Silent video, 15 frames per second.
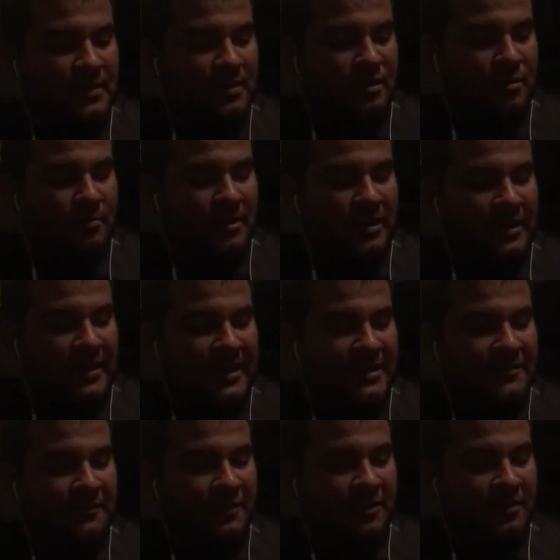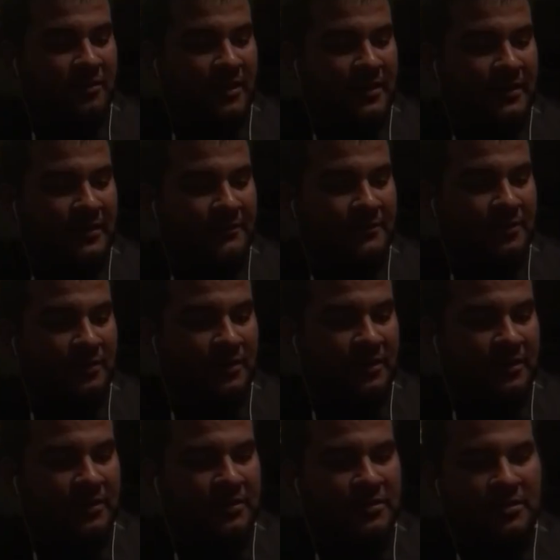On my last video, I left a
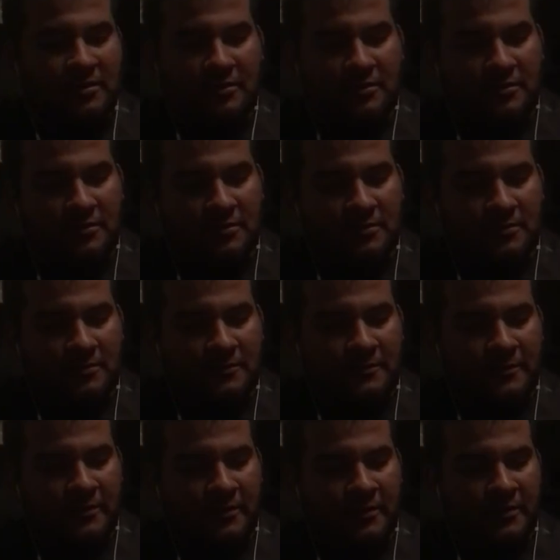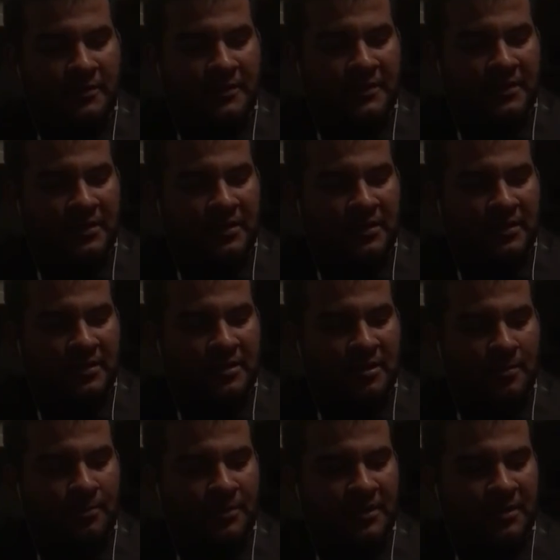link for the
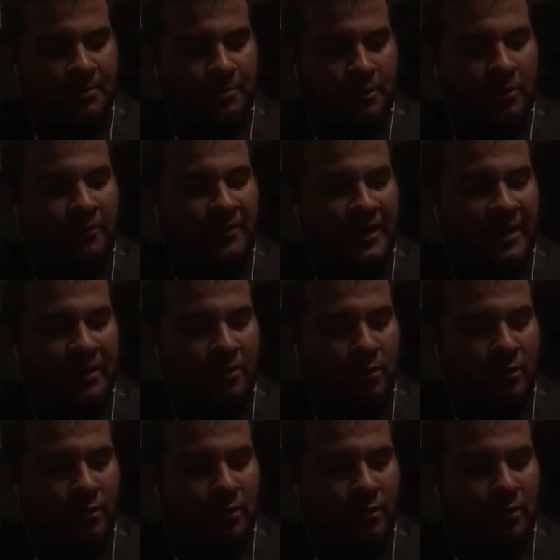company profile